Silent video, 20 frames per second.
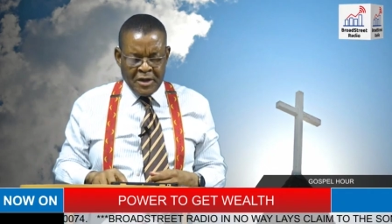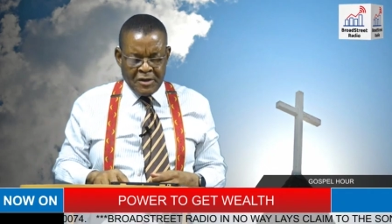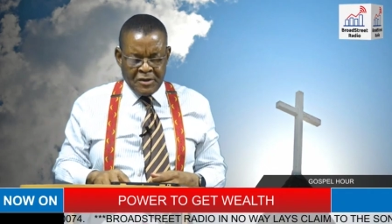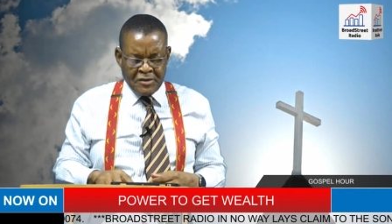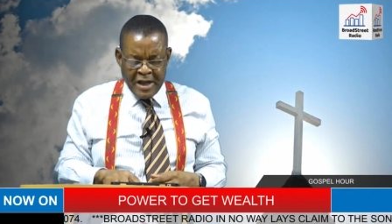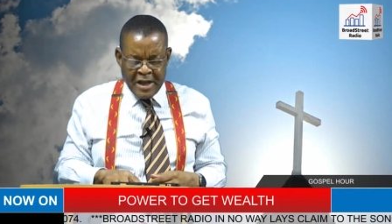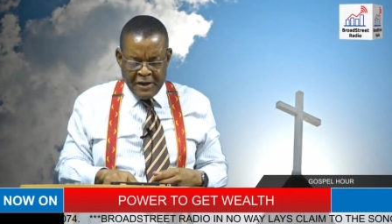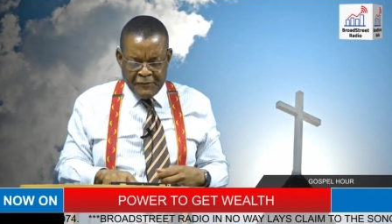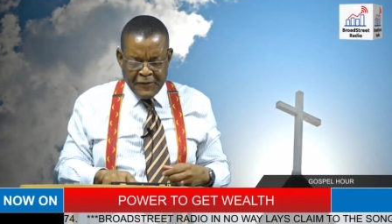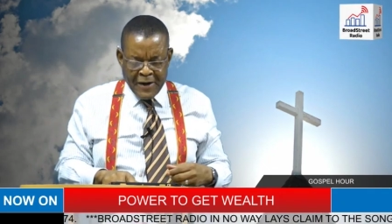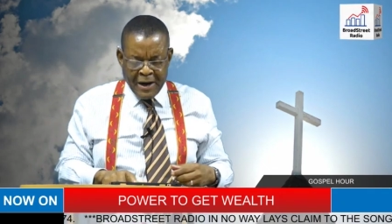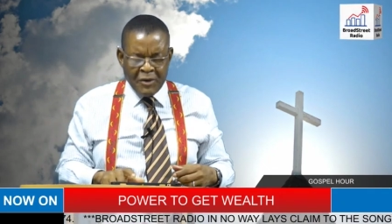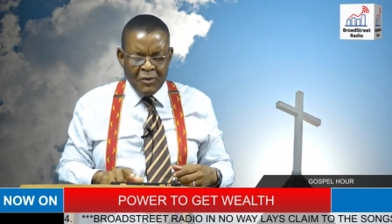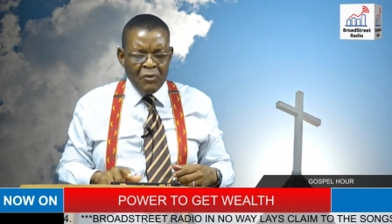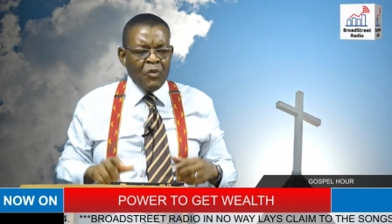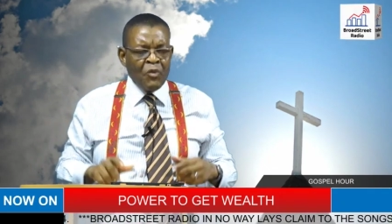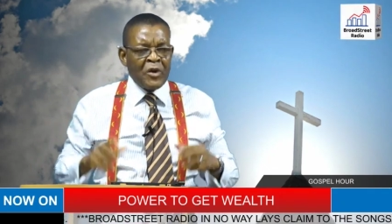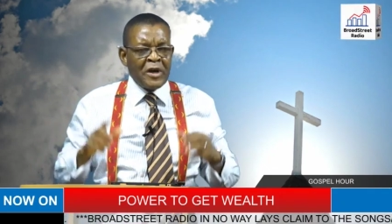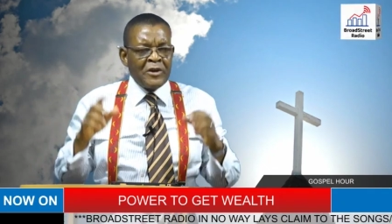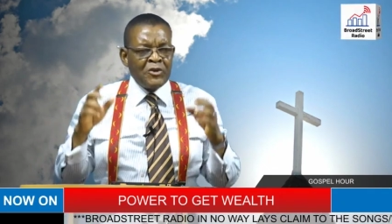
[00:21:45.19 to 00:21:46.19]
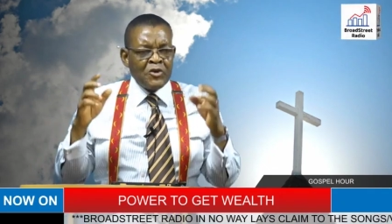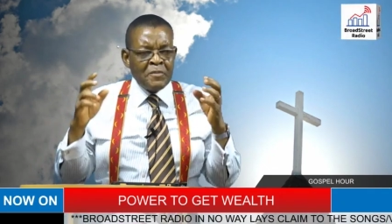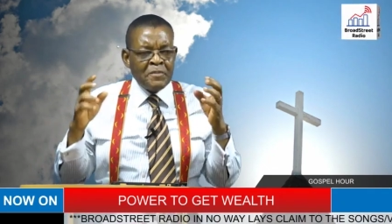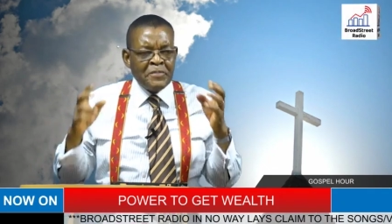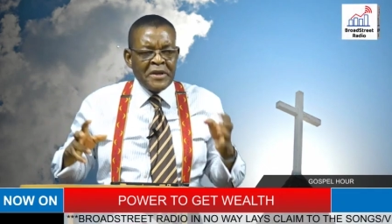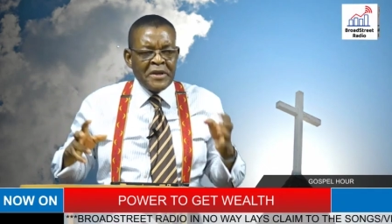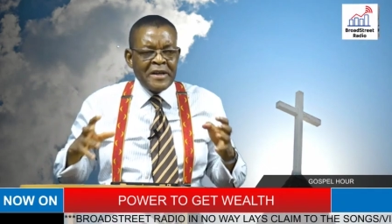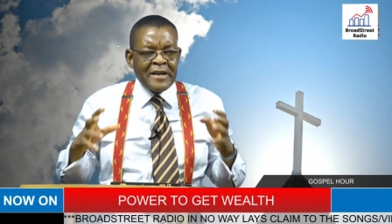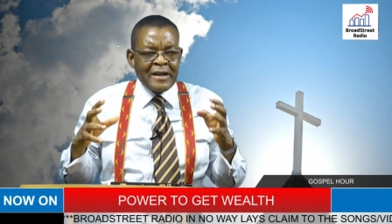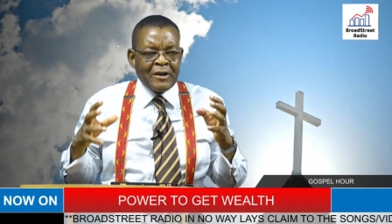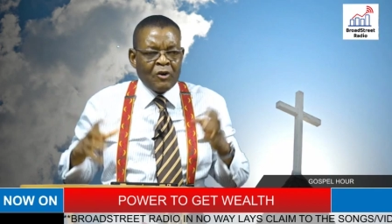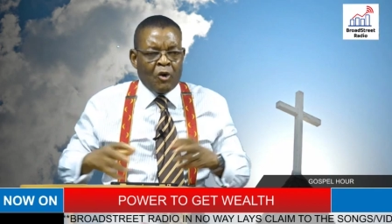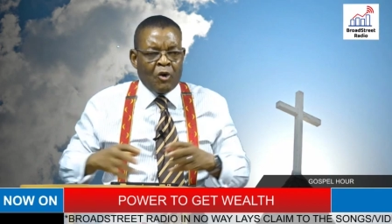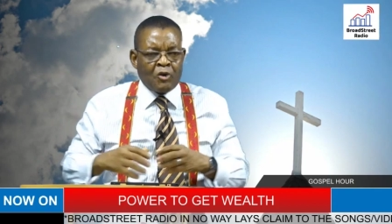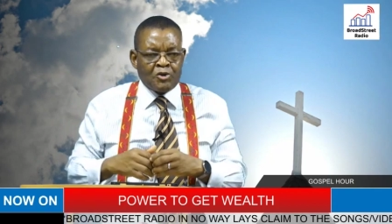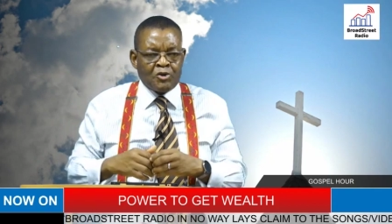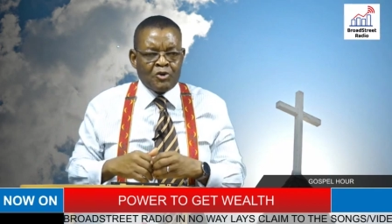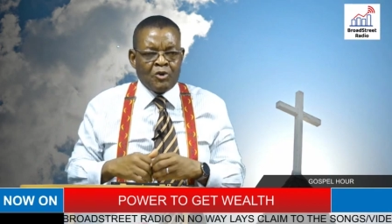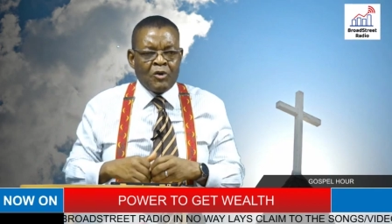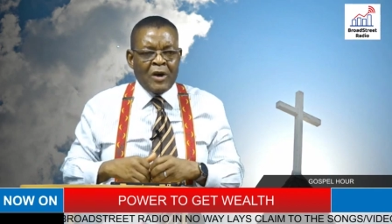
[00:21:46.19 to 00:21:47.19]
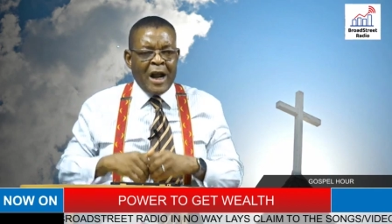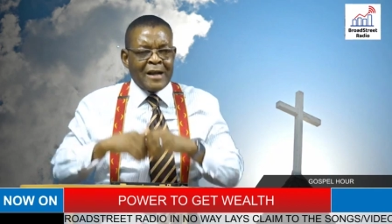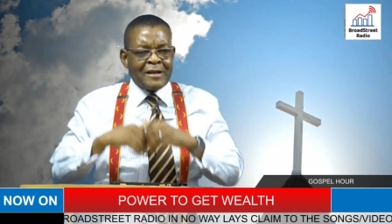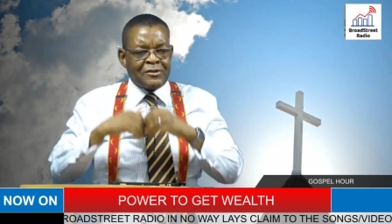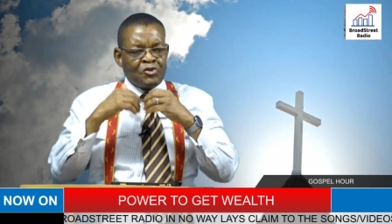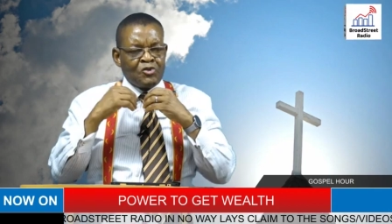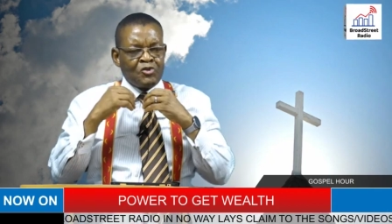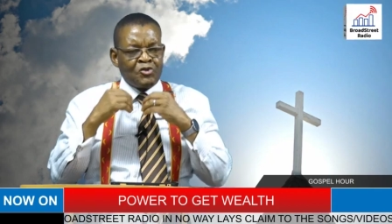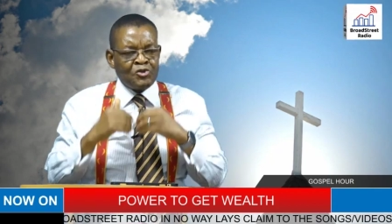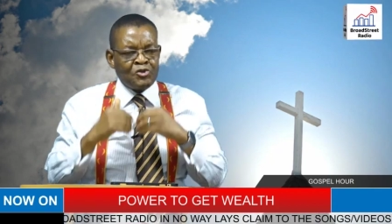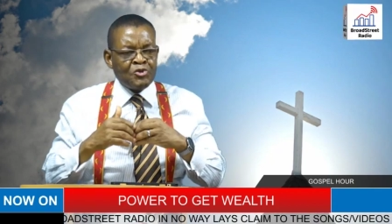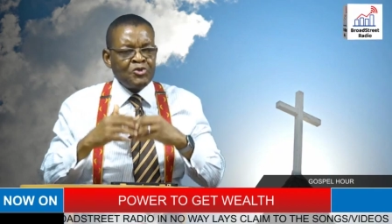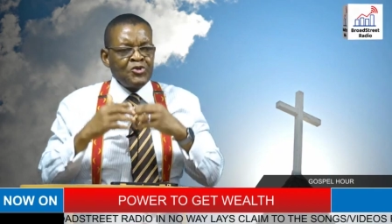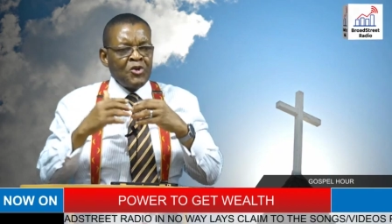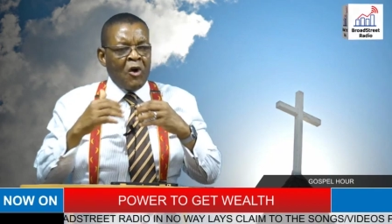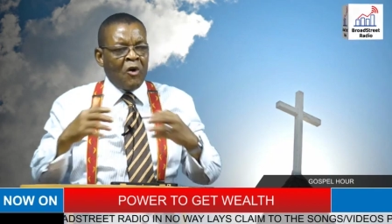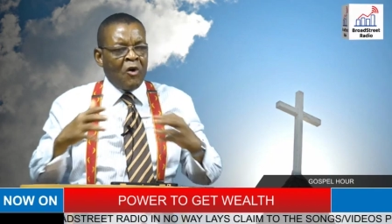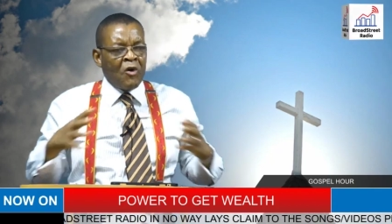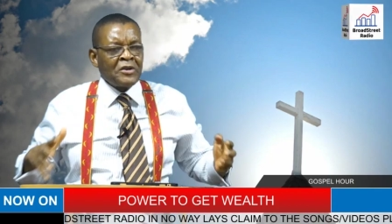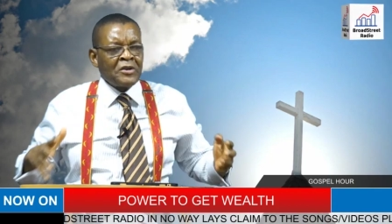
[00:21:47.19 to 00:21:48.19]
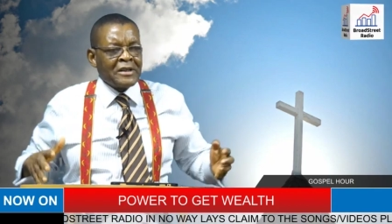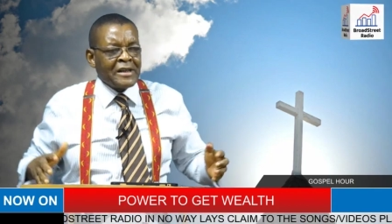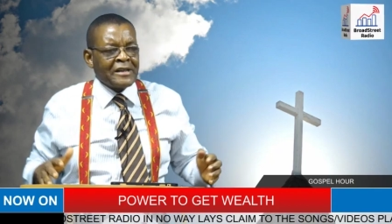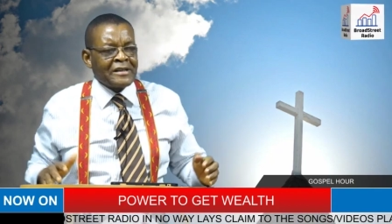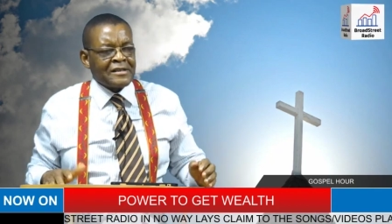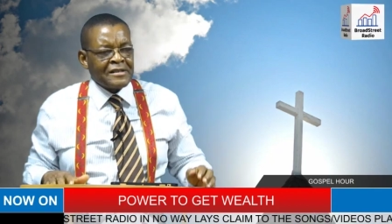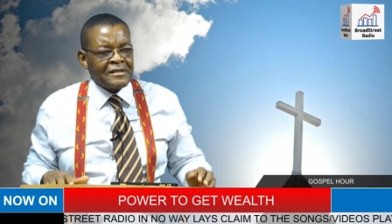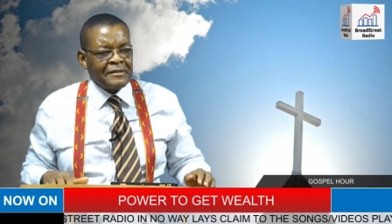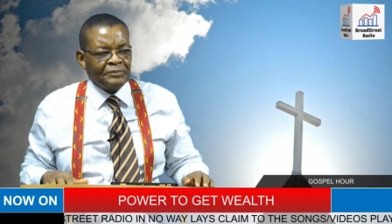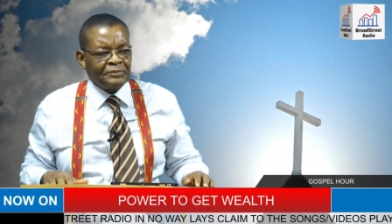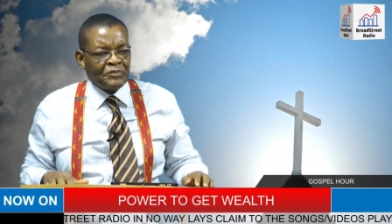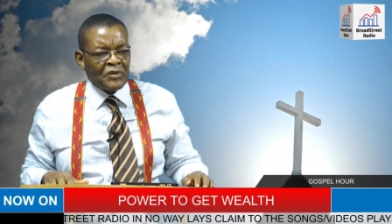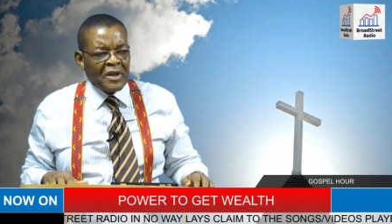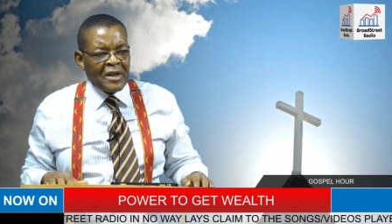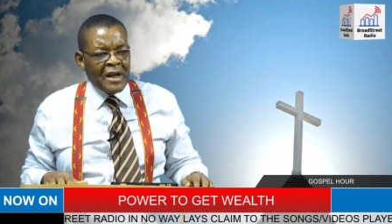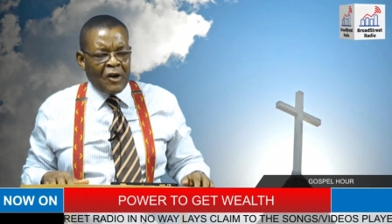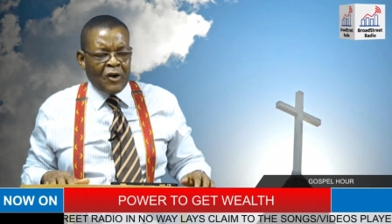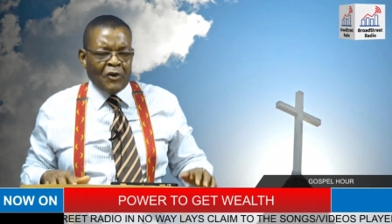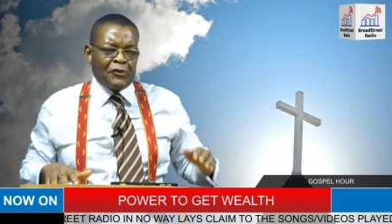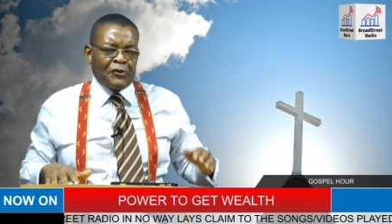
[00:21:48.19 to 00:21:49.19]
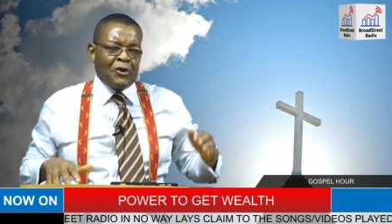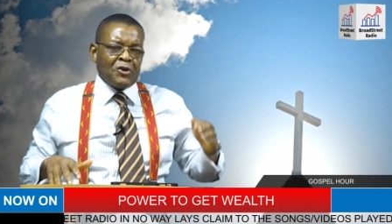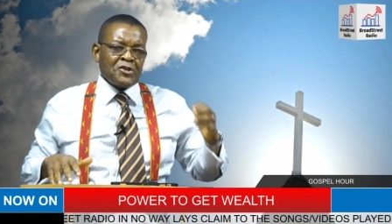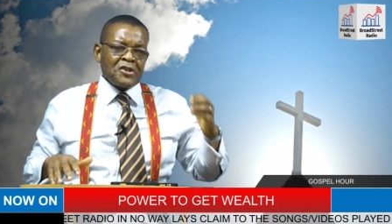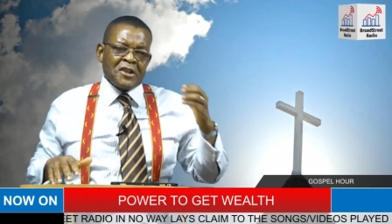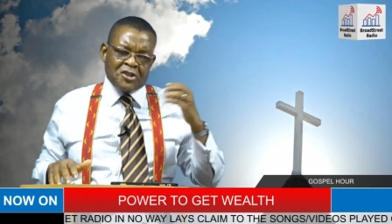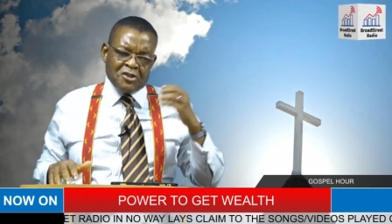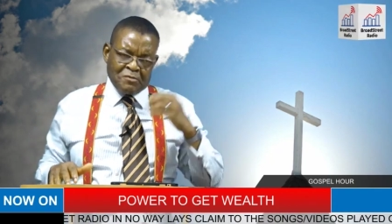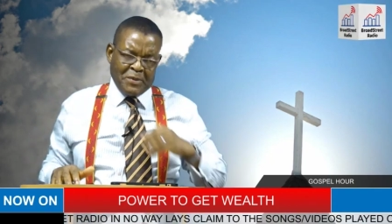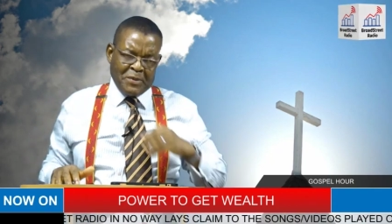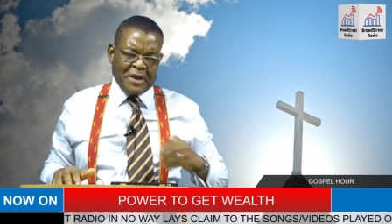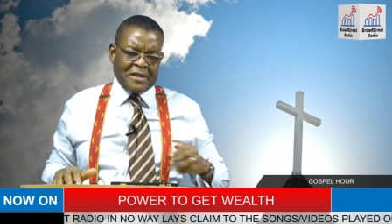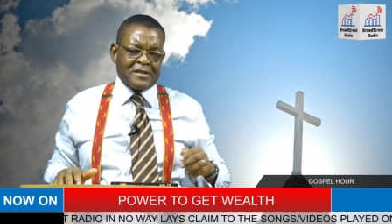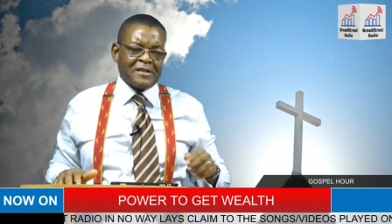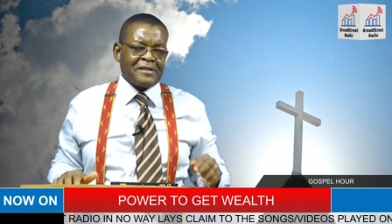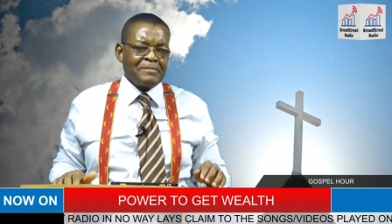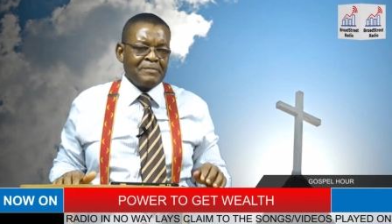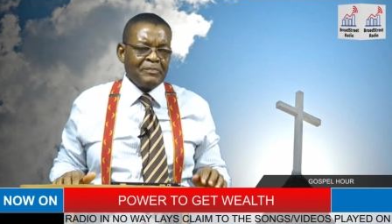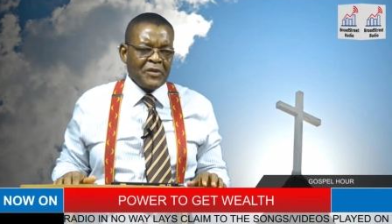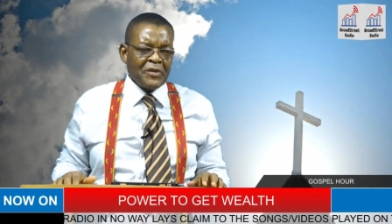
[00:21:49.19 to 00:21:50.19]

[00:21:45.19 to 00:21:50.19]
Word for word: Never will you be in control as to do your own things. And of course, He speaks.